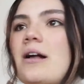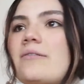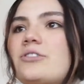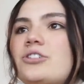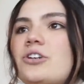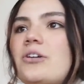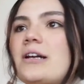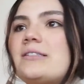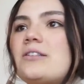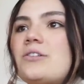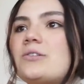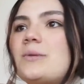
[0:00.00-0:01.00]
I'll have to show you guys
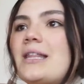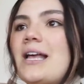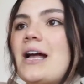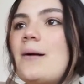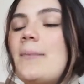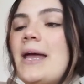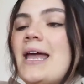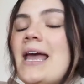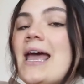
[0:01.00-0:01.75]
those when they come.